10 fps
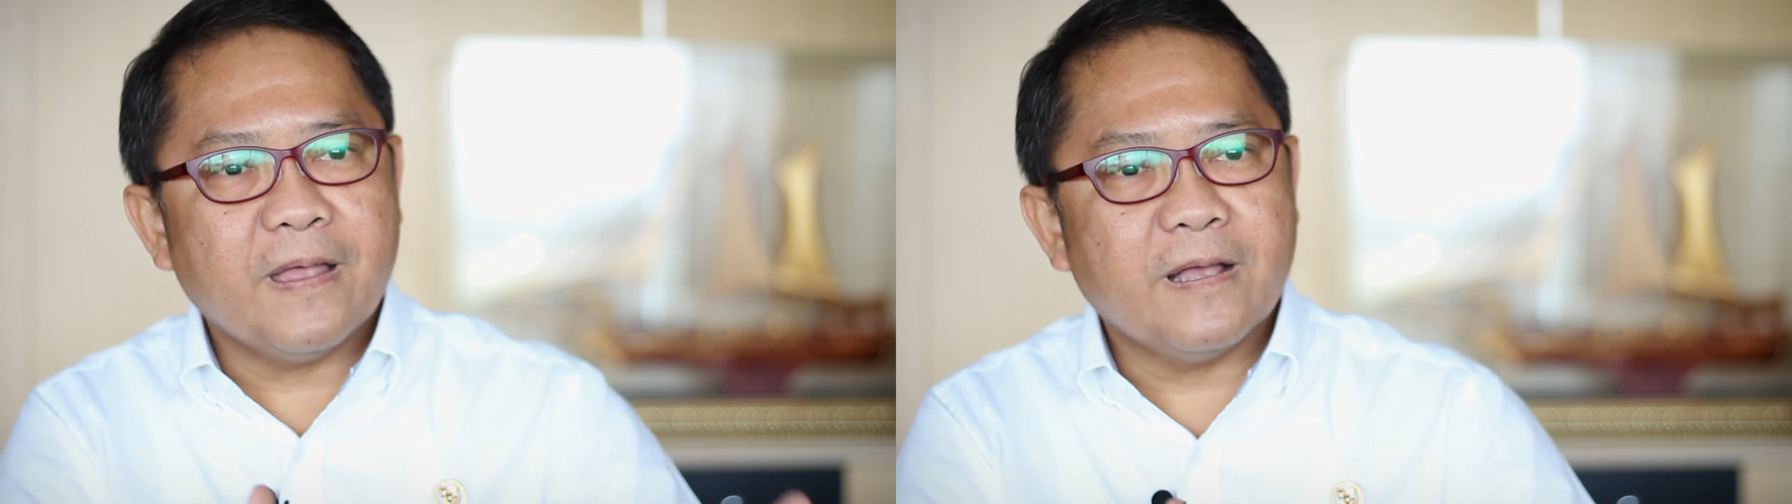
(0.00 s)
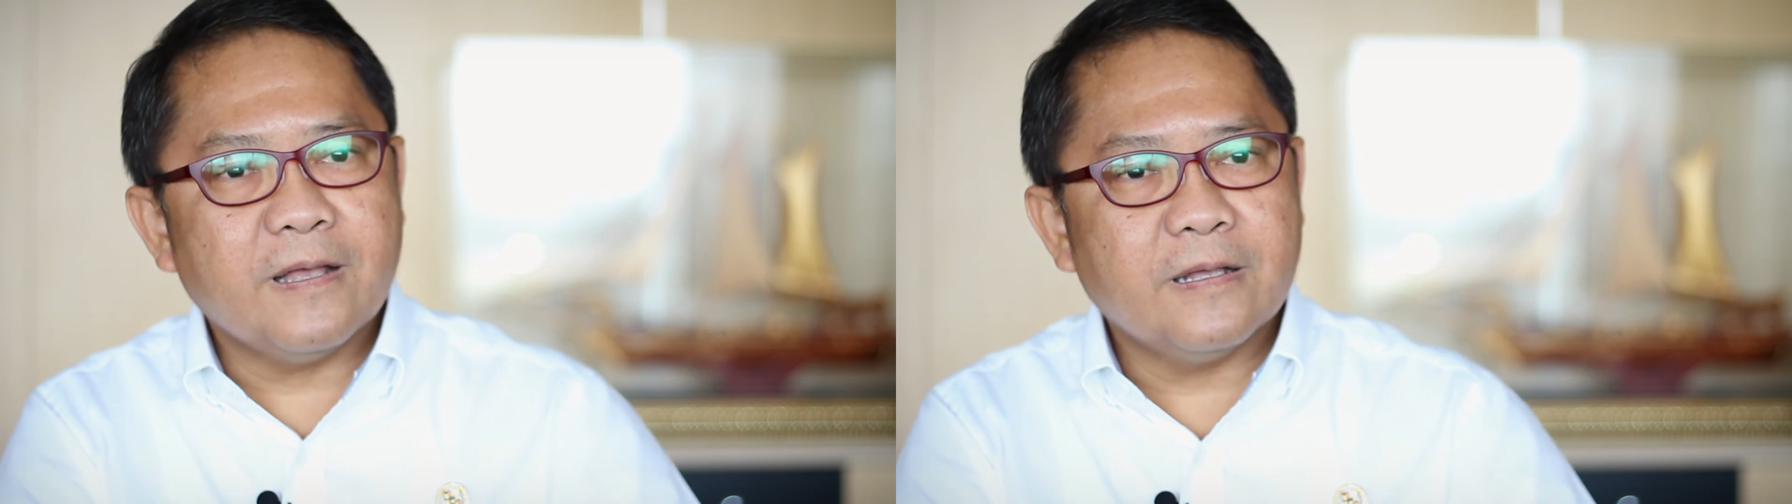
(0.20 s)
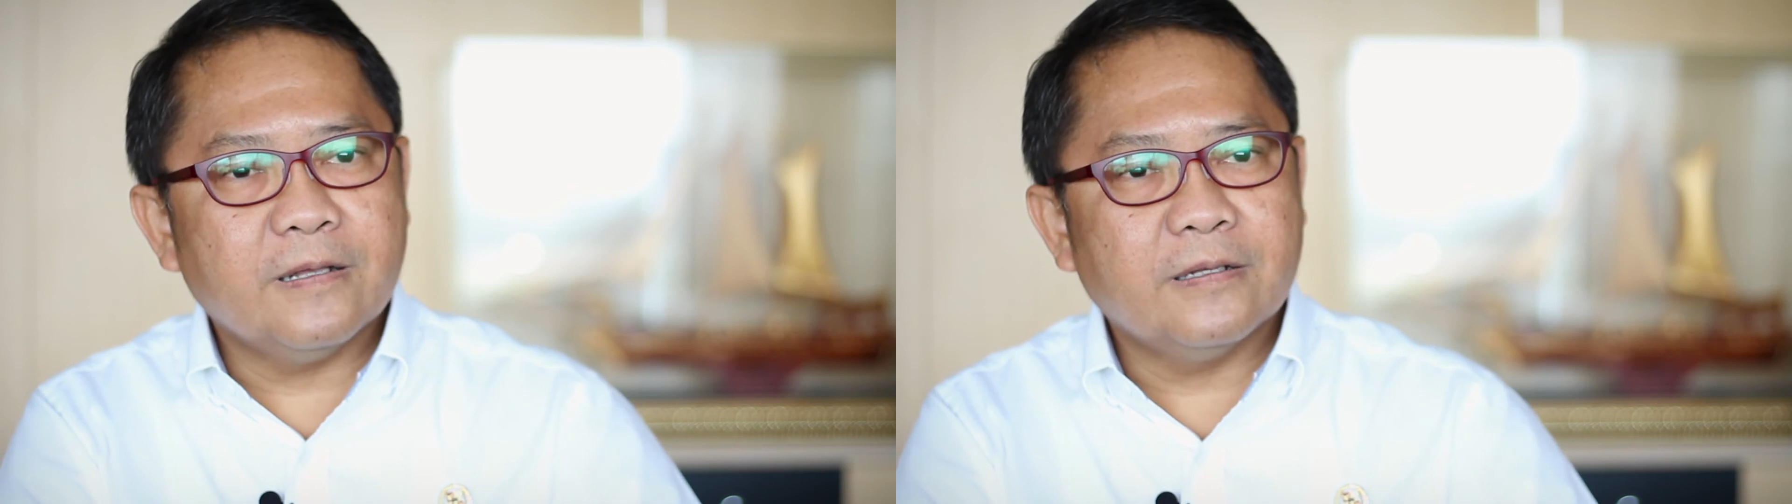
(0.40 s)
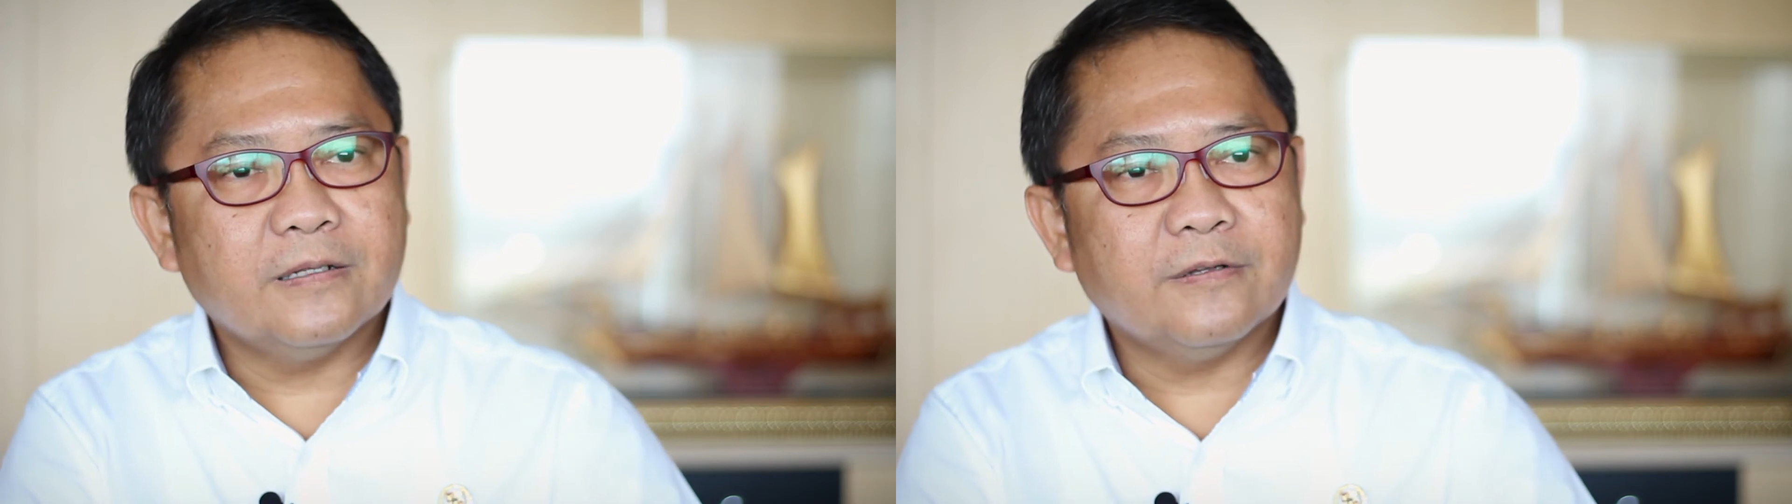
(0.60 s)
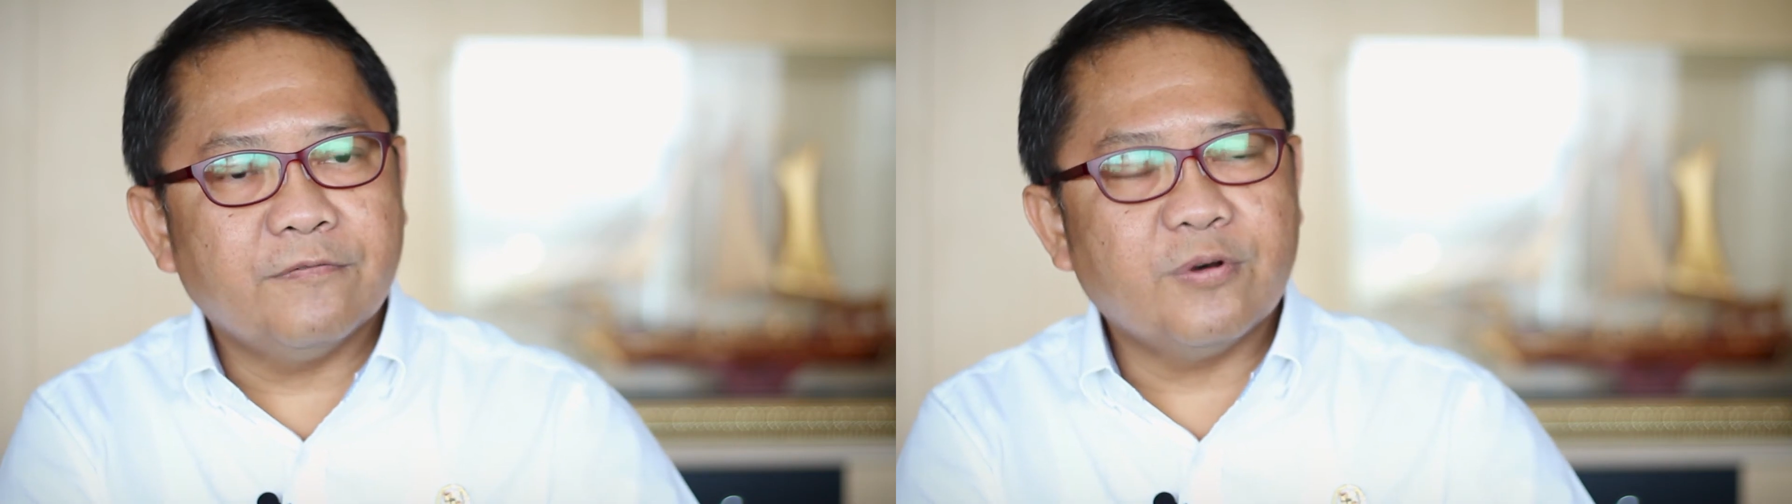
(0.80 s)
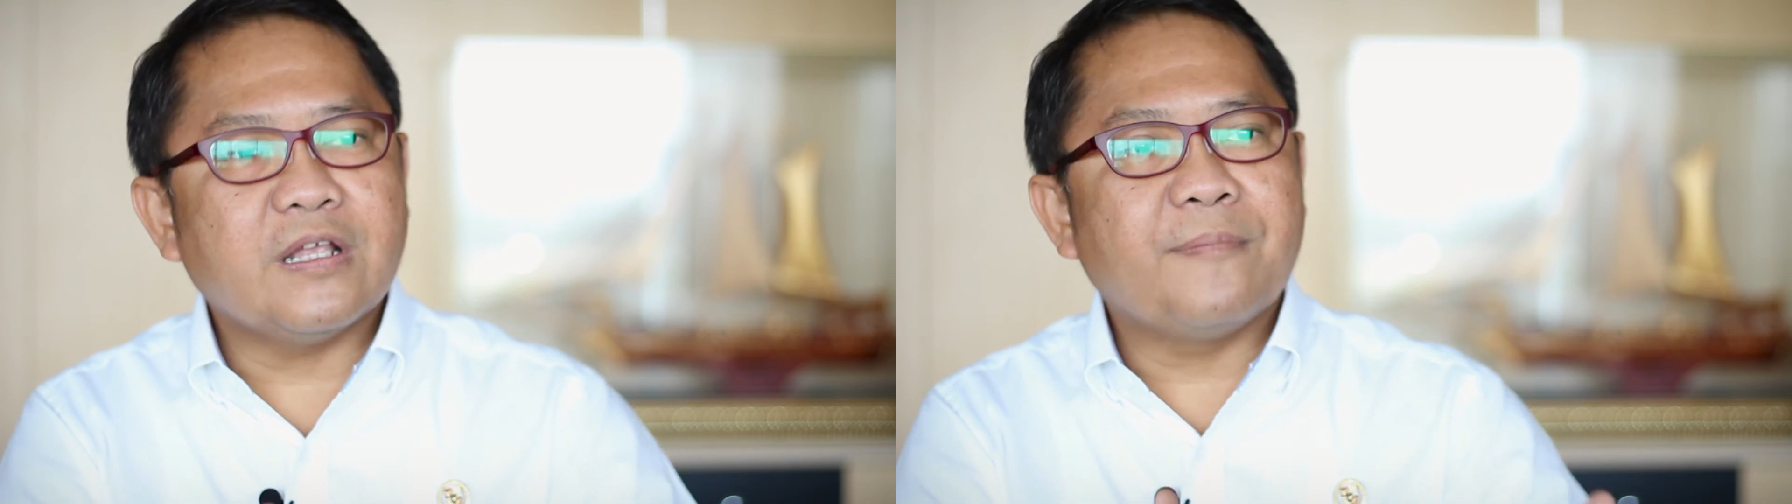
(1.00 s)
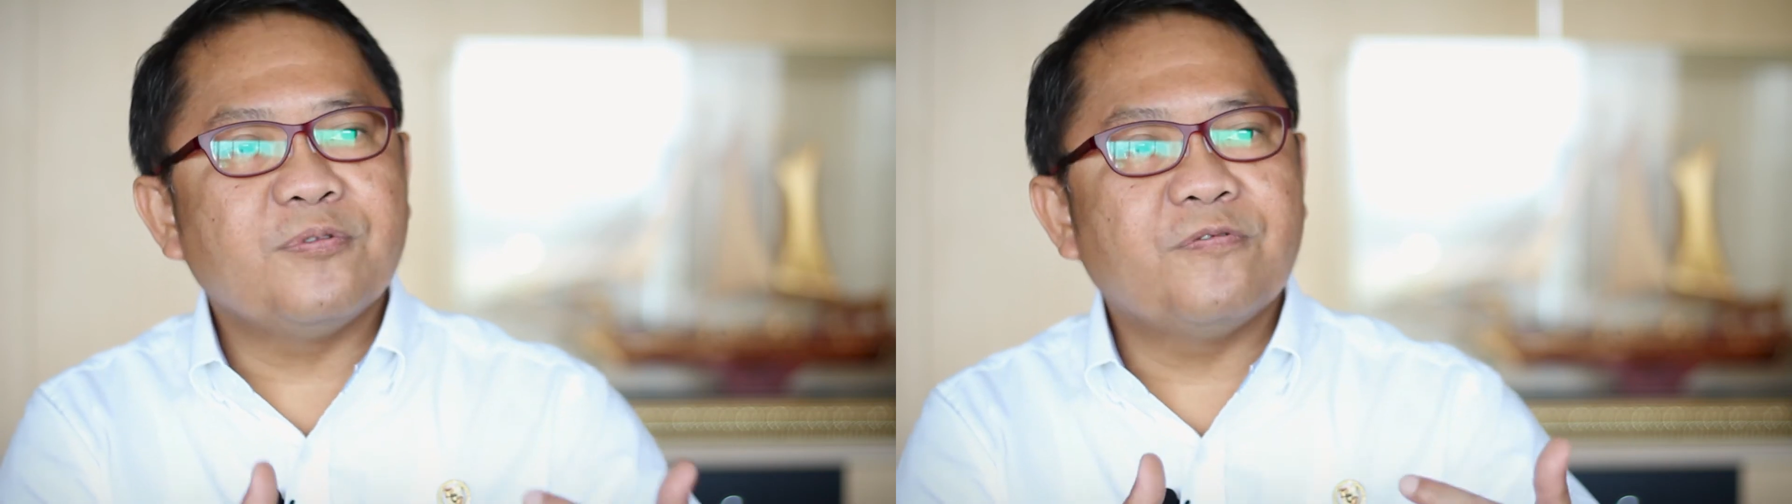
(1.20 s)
up